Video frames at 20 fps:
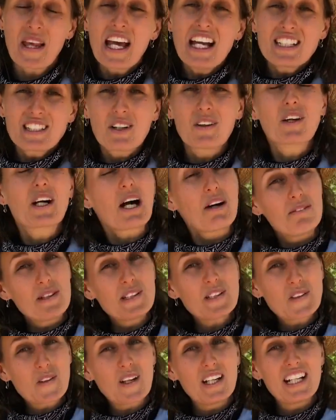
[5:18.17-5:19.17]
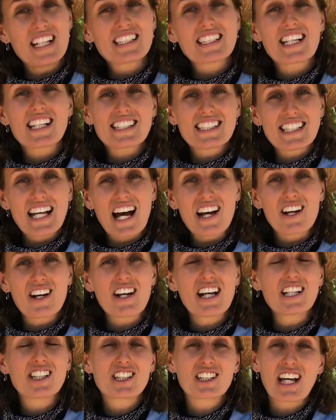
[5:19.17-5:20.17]
So come and join us on
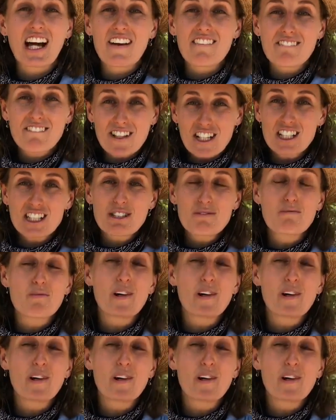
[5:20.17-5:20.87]
Saturday, July 1st.